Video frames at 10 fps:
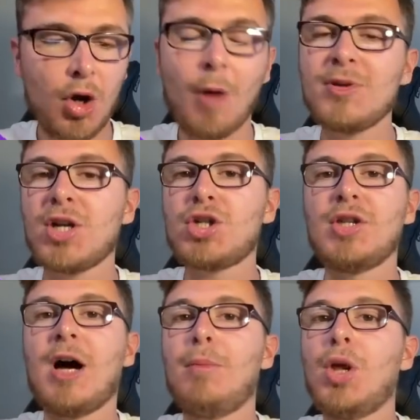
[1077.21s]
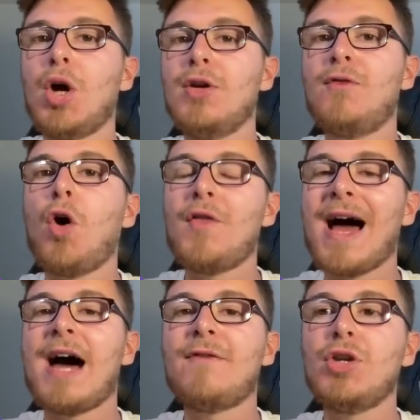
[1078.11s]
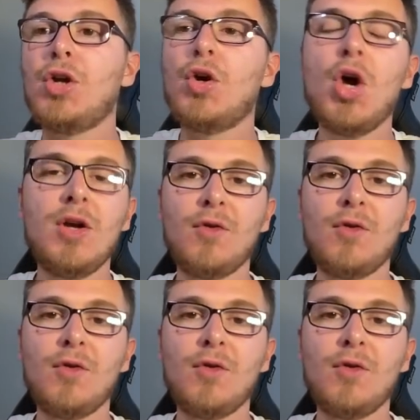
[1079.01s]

Comment section down below. You've got that avenue.